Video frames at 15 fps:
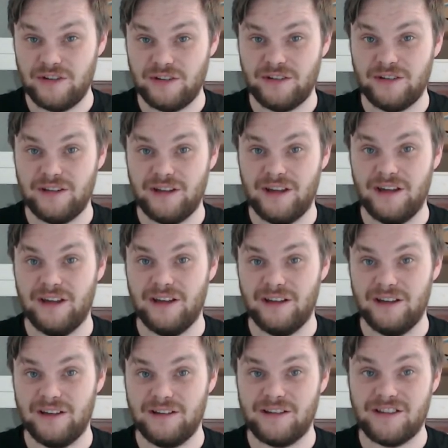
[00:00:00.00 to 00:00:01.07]
Uh,
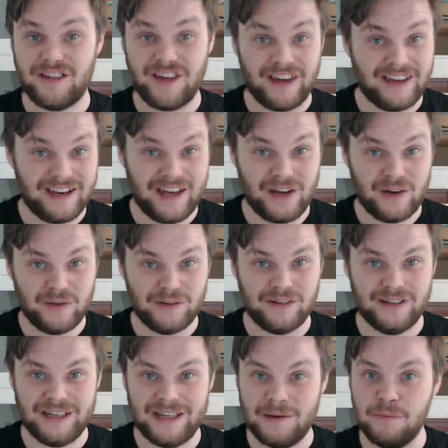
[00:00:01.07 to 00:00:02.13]
Check it out.
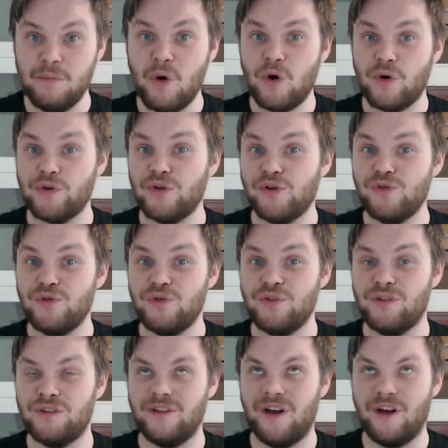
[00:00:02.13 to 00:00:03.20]

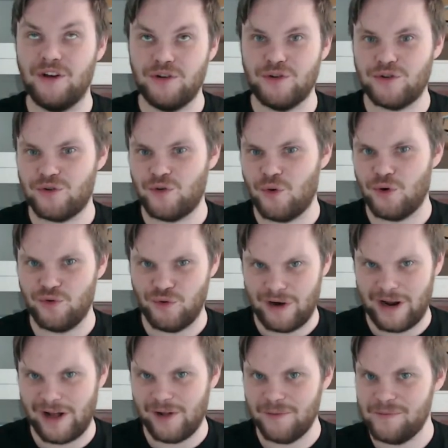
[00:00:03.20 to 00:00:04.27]

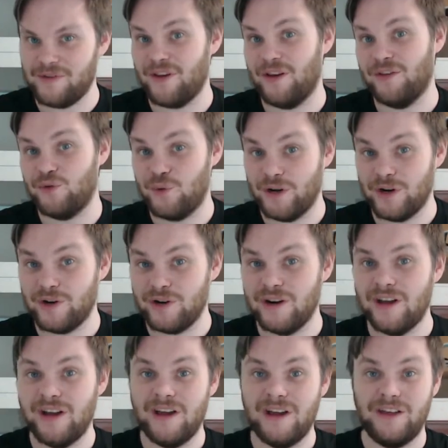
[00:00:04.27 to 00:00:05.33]
Immortal_realms on Twitter.
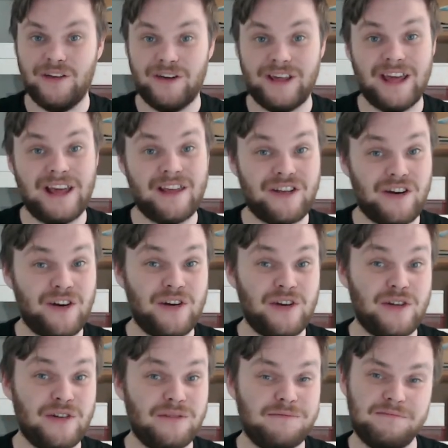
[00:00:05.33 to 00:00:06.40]
Their Kickstarter,
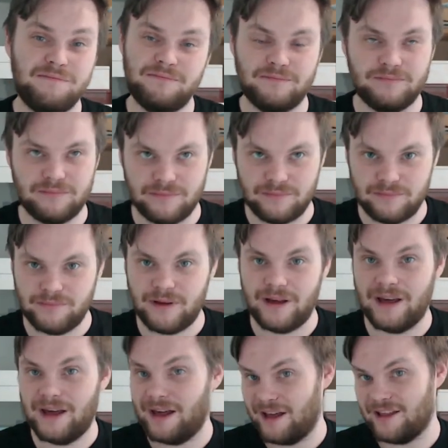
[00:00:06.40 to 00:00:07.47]

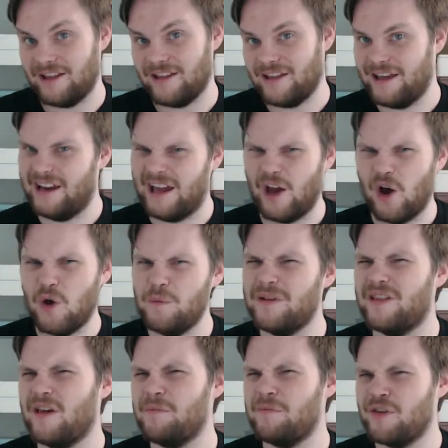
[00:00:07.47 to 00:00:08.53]
as I said, I hope it's
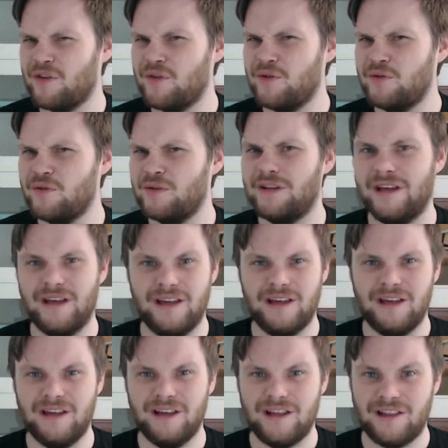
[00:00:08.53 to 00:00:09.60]
up soon.
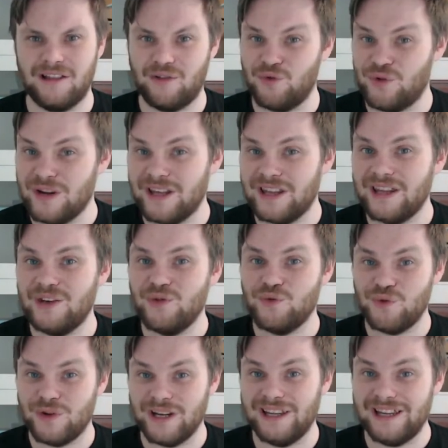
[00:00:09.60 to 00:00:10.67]
It's really,
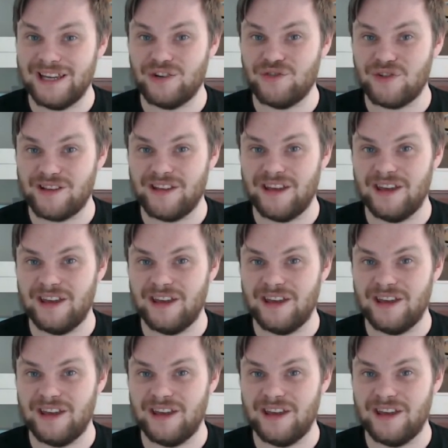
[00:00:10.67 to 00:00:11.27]
really interesting.